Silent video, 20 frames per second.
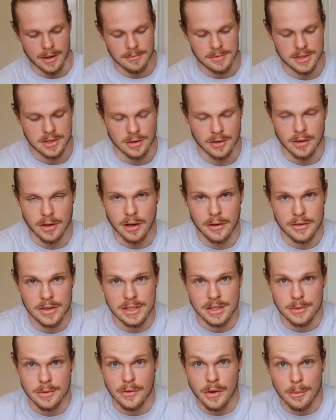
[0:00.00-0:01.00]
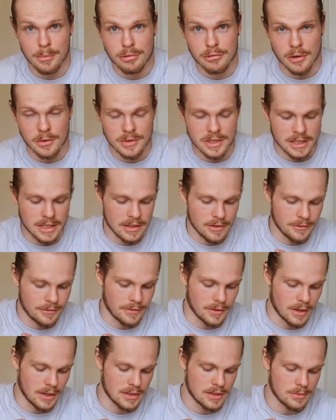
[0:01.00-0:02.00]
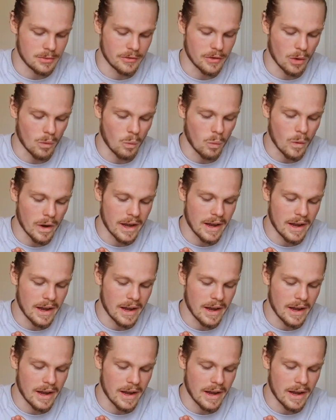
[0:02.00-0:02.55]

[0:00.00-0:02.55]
So obviously we've got protein first. We've got